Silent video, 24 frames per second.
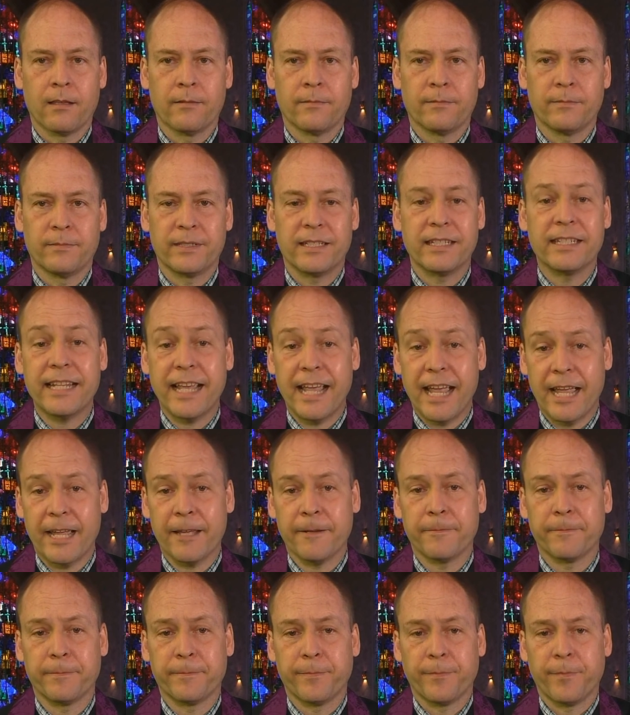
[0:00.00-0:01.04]
Today,
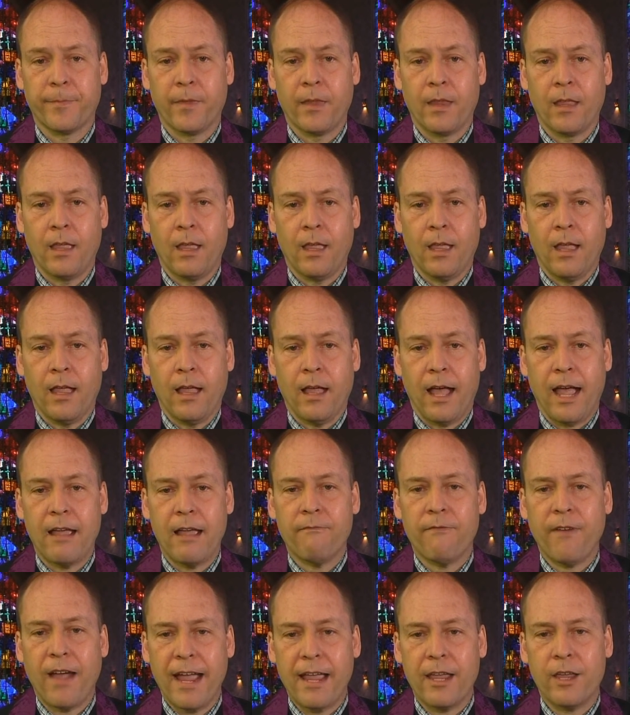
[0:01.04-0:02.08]
I
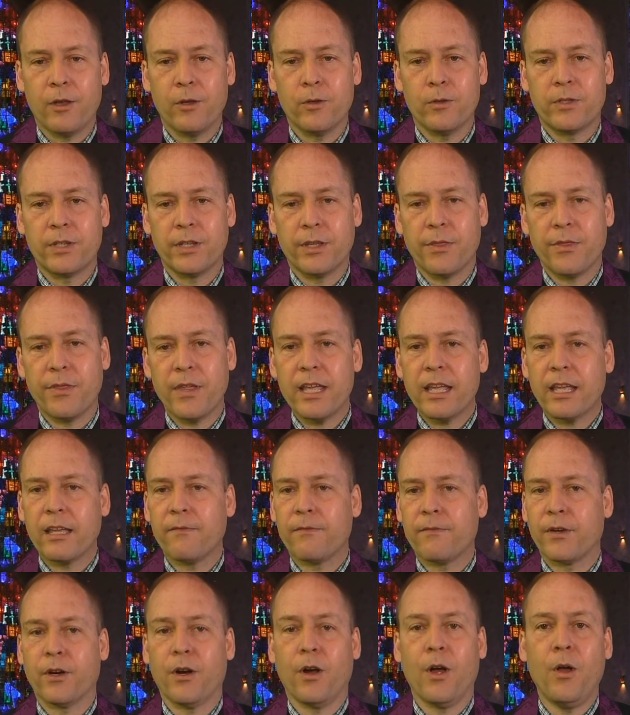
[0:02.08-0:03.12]
invite you to think of
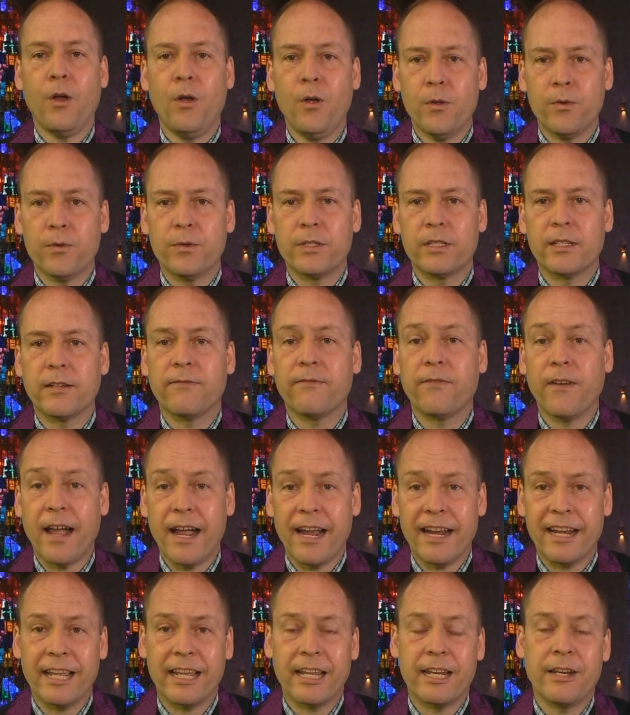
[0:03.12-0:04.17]
your own
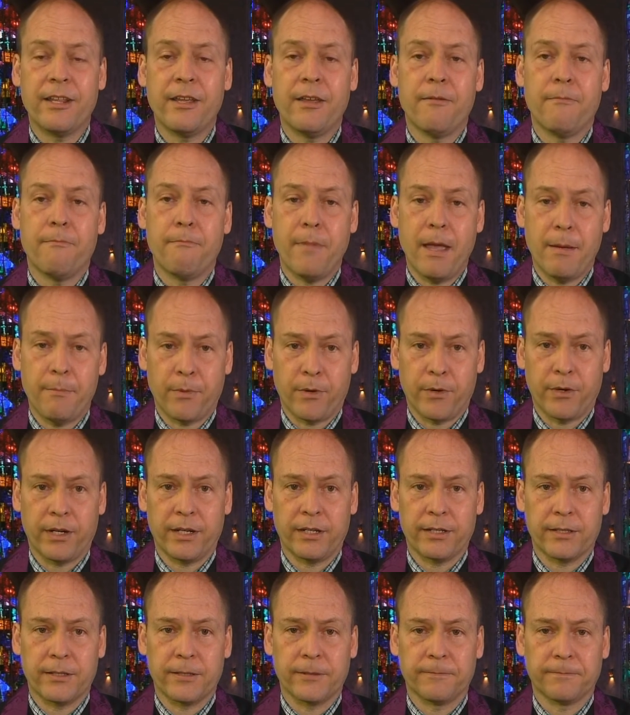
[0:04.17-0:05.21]
defining
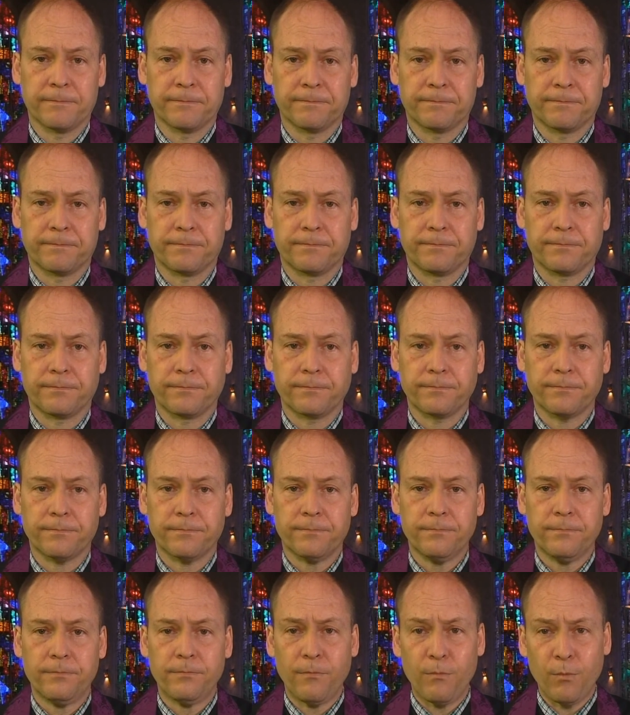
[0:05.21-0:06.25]
memories.
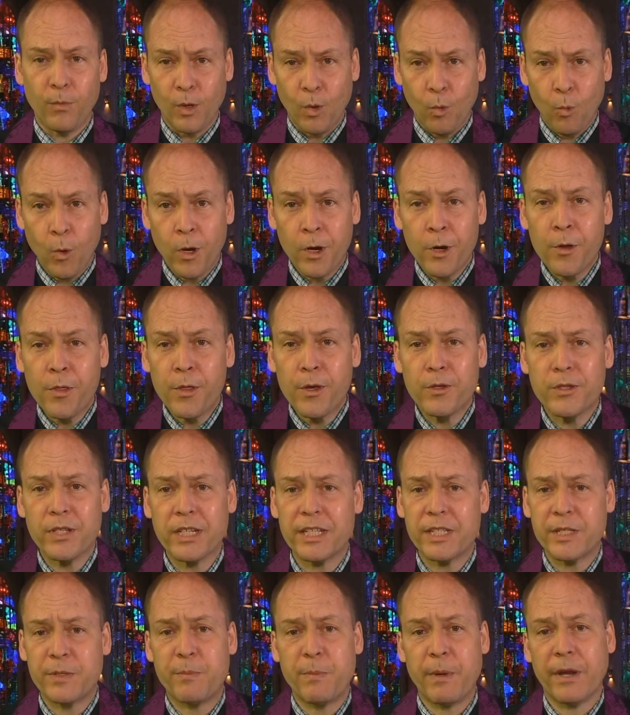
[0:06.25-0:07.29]
What are those
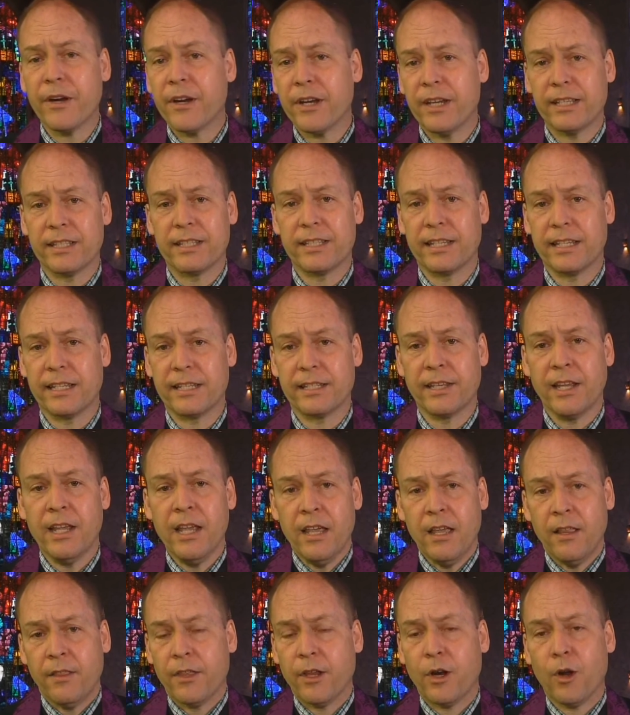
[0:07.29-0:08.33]
experiences
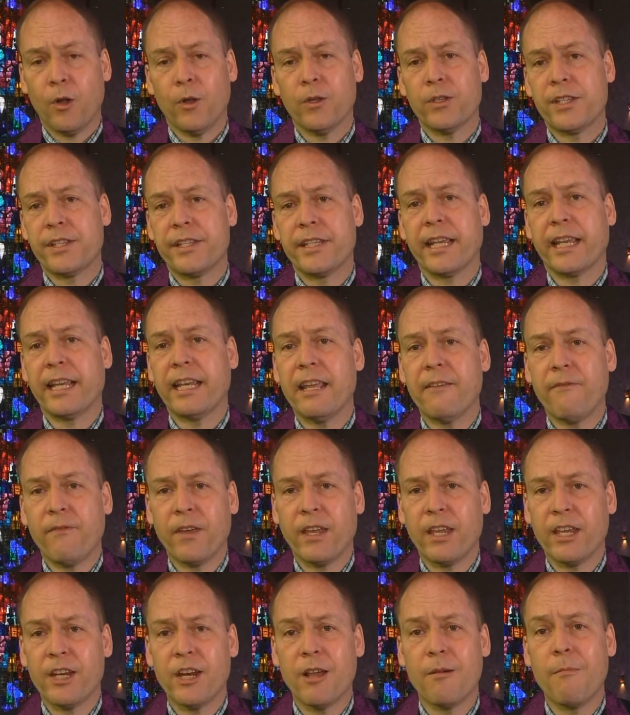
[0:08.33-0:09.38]
that hold
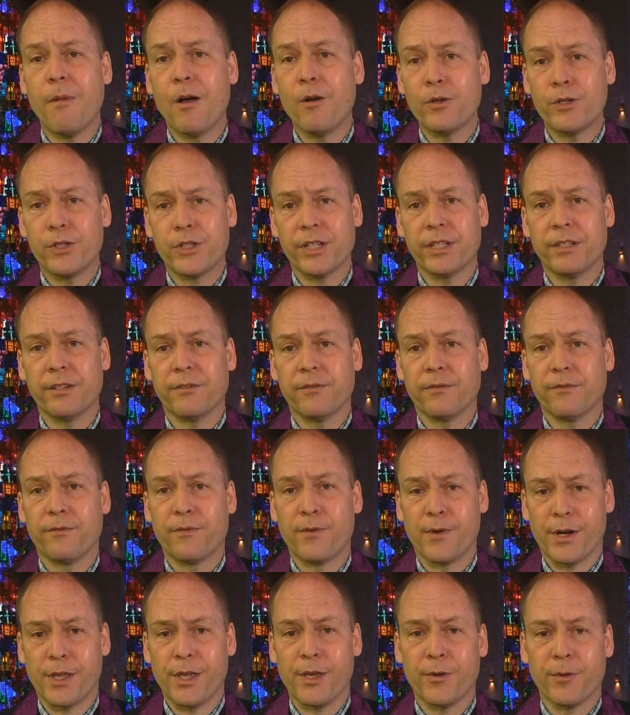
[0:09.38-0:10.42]
significant emotion
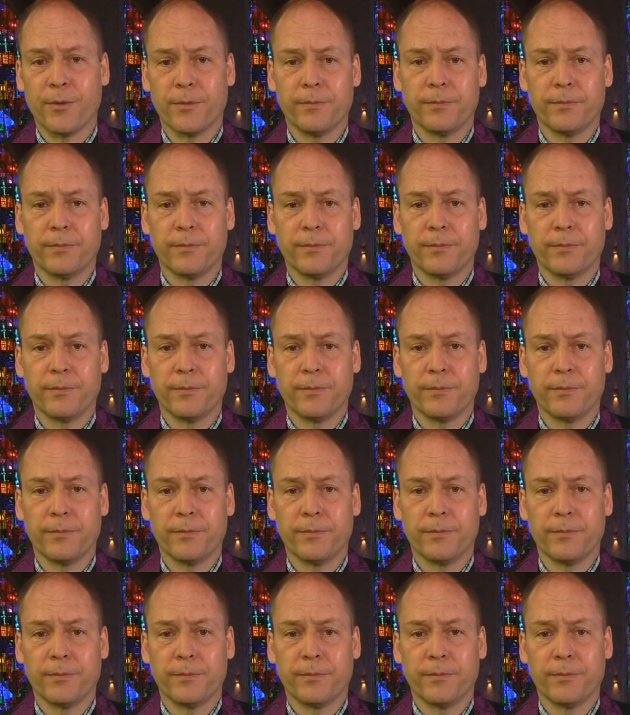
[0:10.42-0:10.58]
for you?